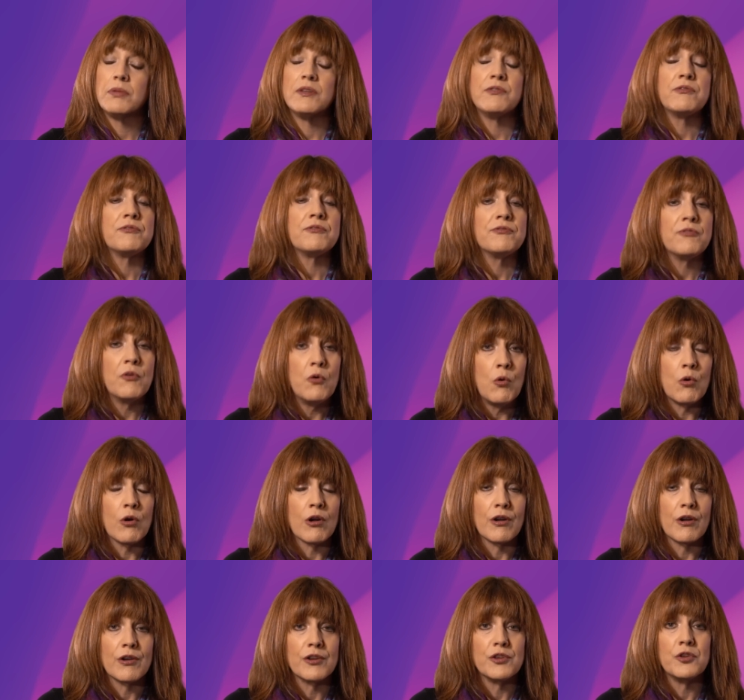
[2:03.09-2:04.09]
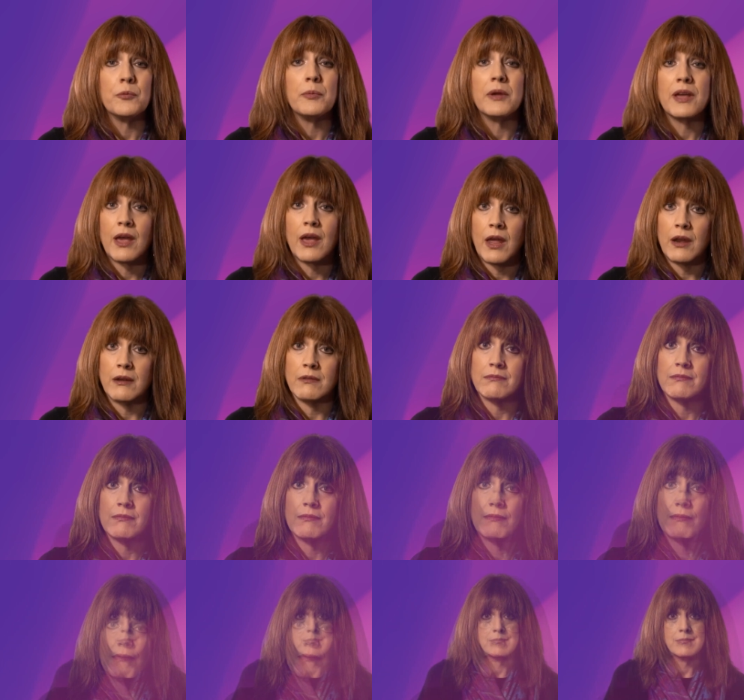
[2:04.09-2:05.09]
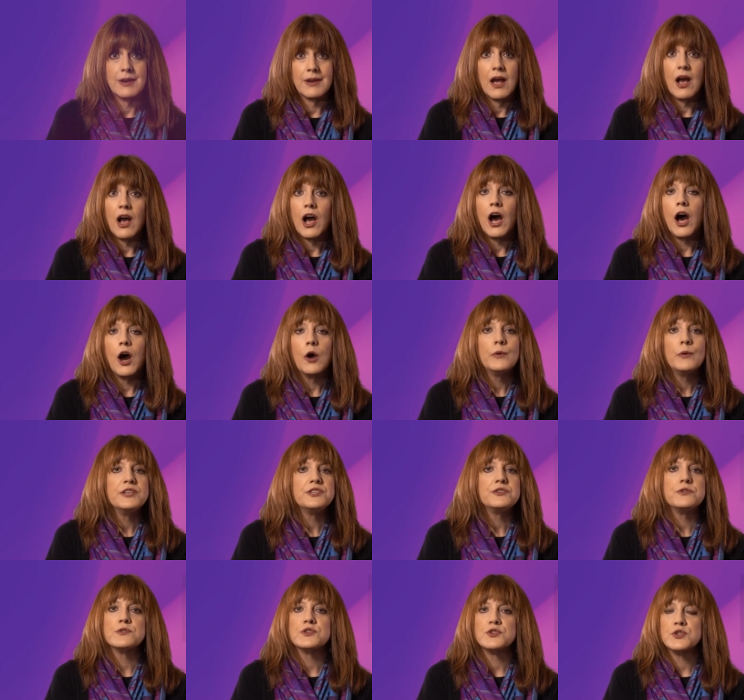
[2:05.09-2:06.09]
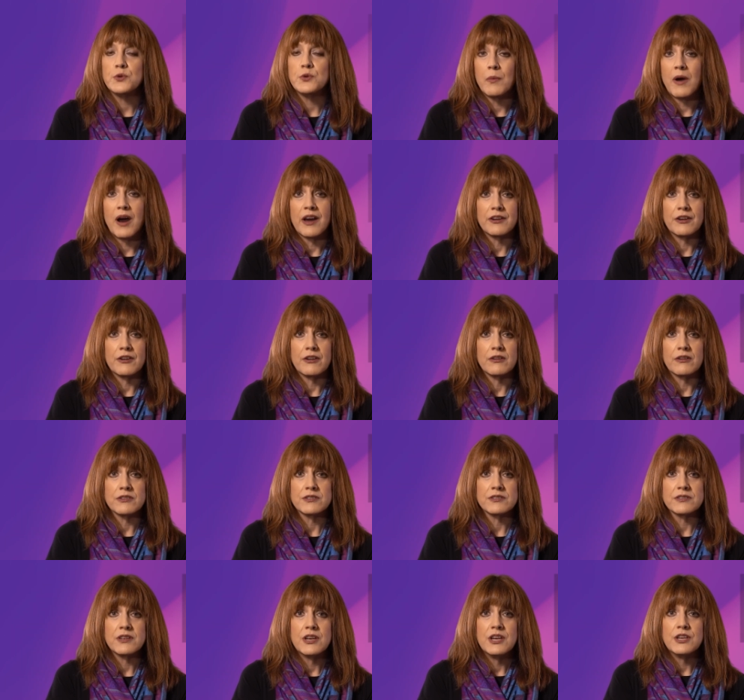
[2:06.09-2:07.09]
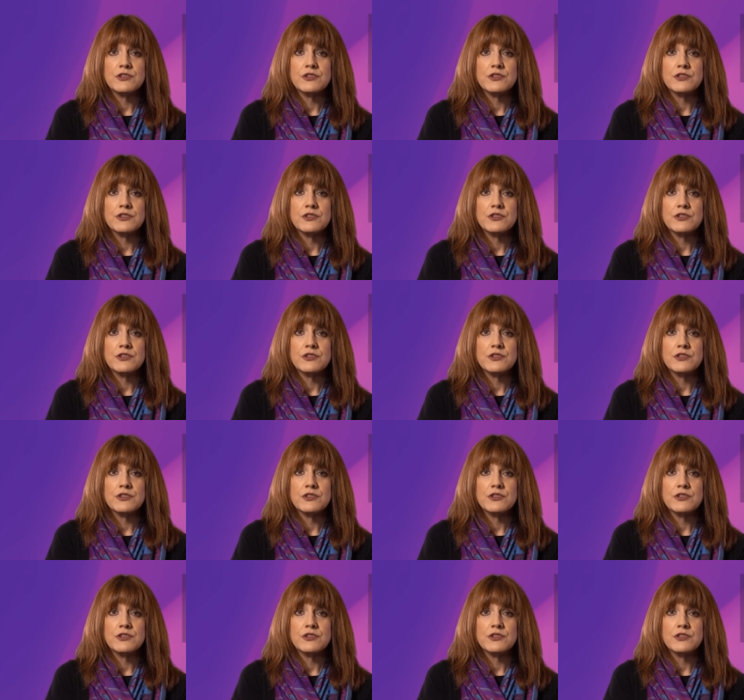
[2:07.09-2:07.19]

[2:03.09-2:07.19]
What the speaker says: before you begin. Always use two monitors